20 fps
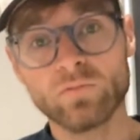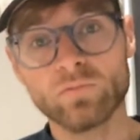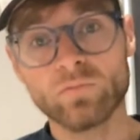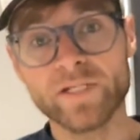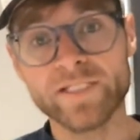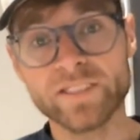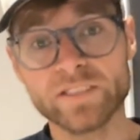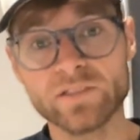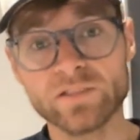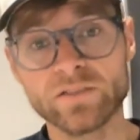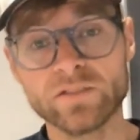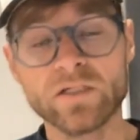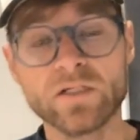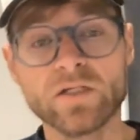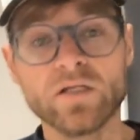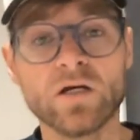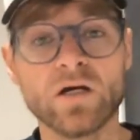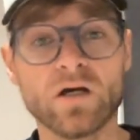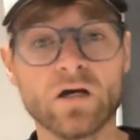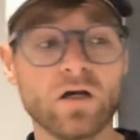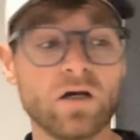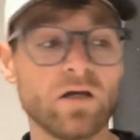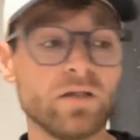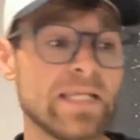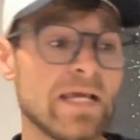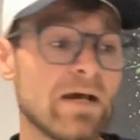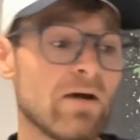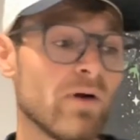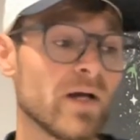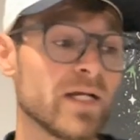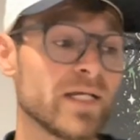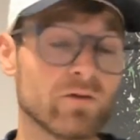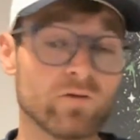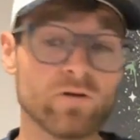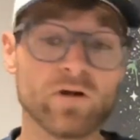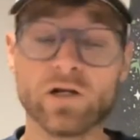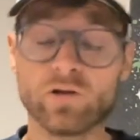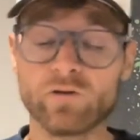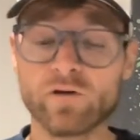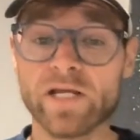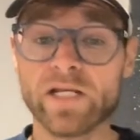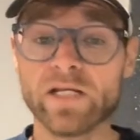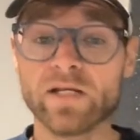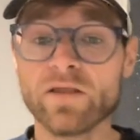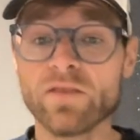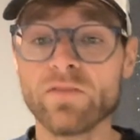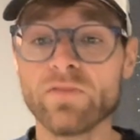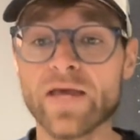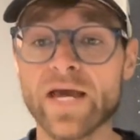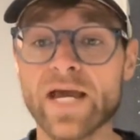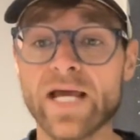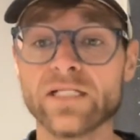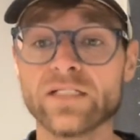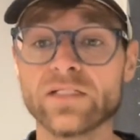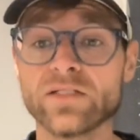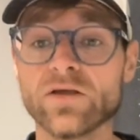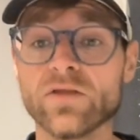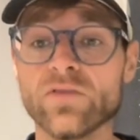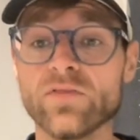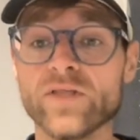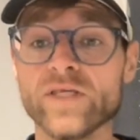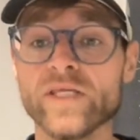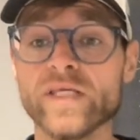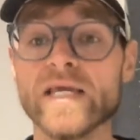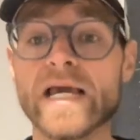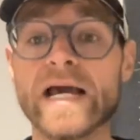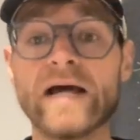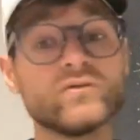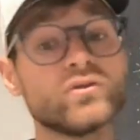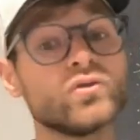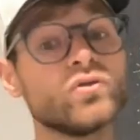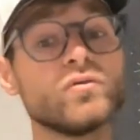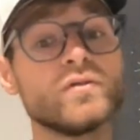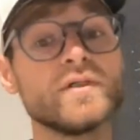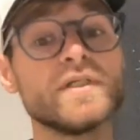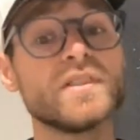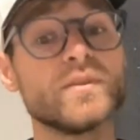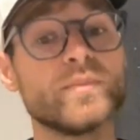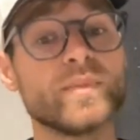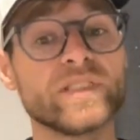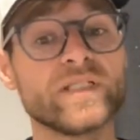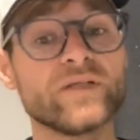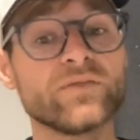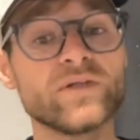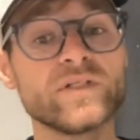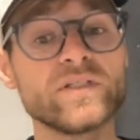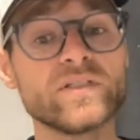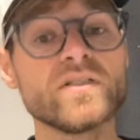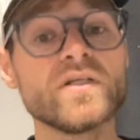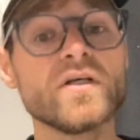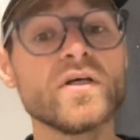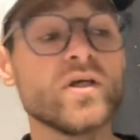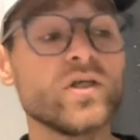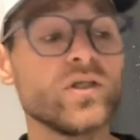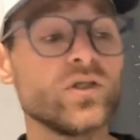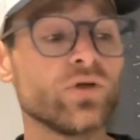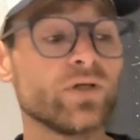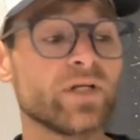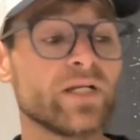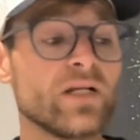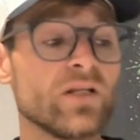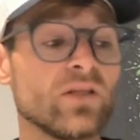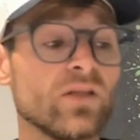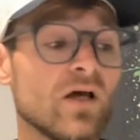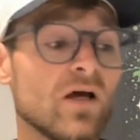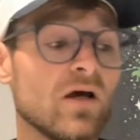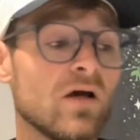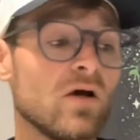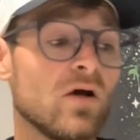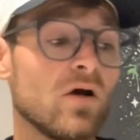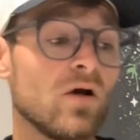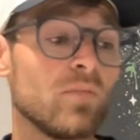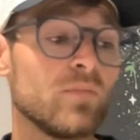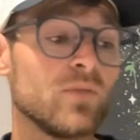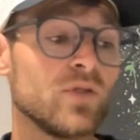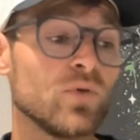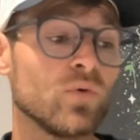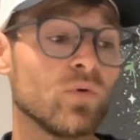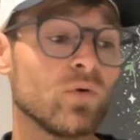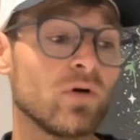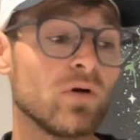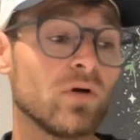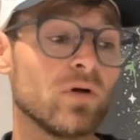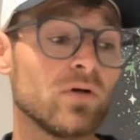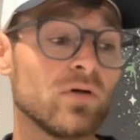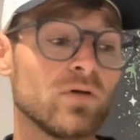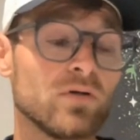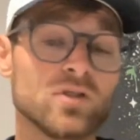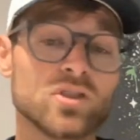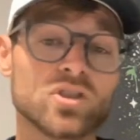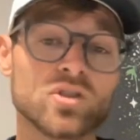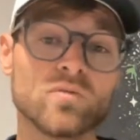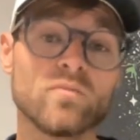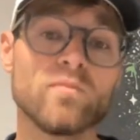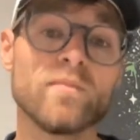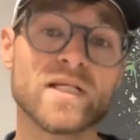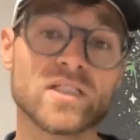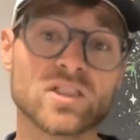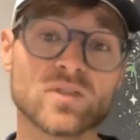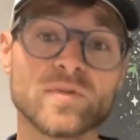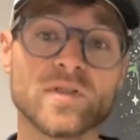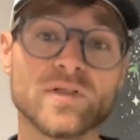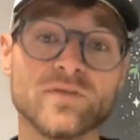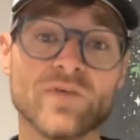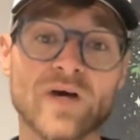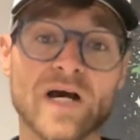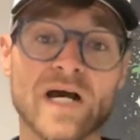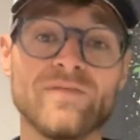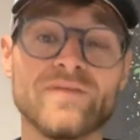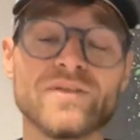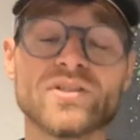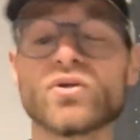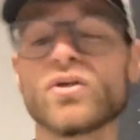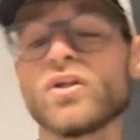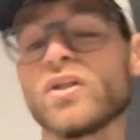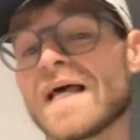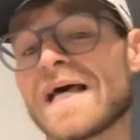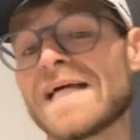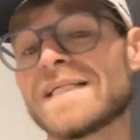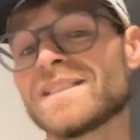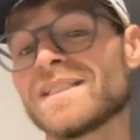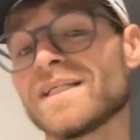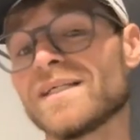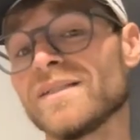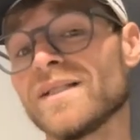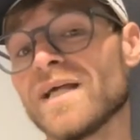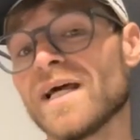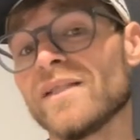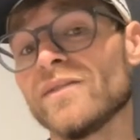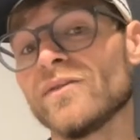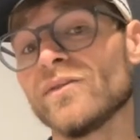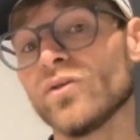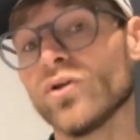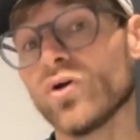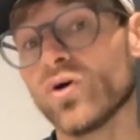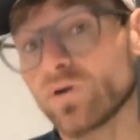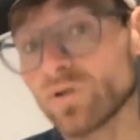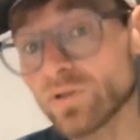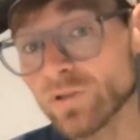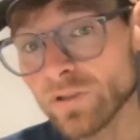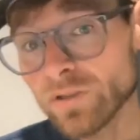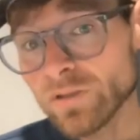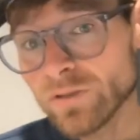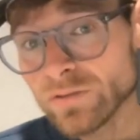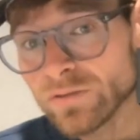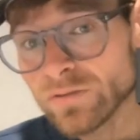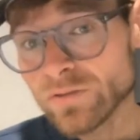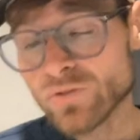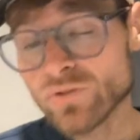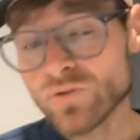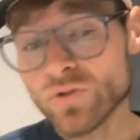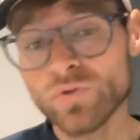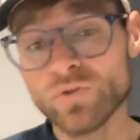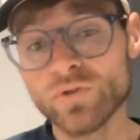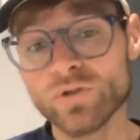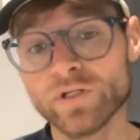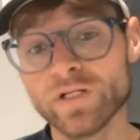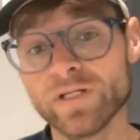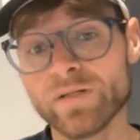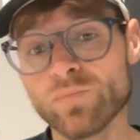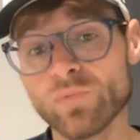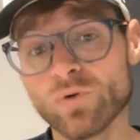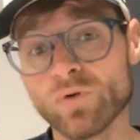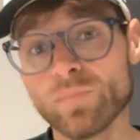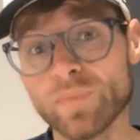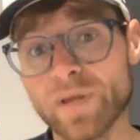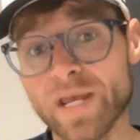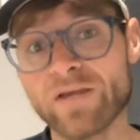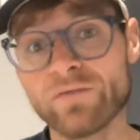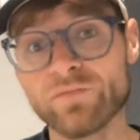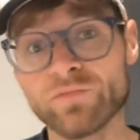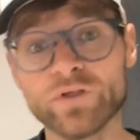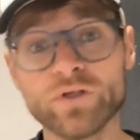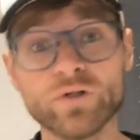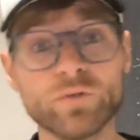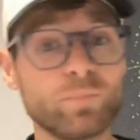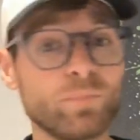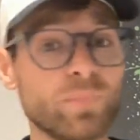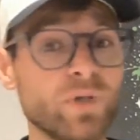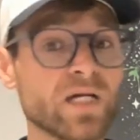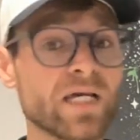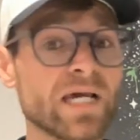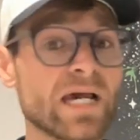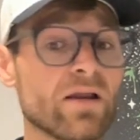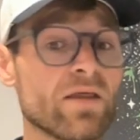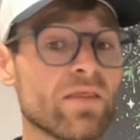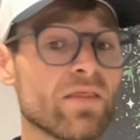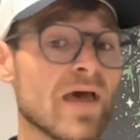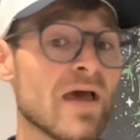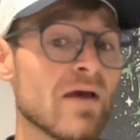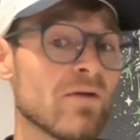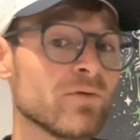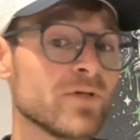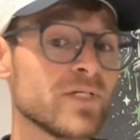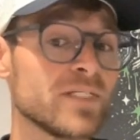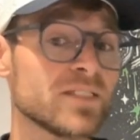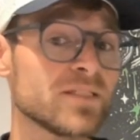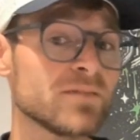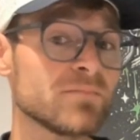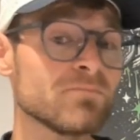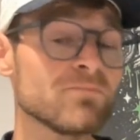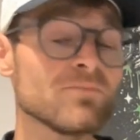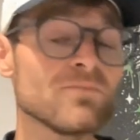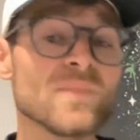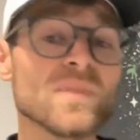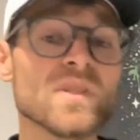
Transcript: races. Now, I grant that the outsole is a big difference. You're getting a lot, your Magic Speed 5 is going to last a lot longer. So you're getting more bang for your buck out of that reason.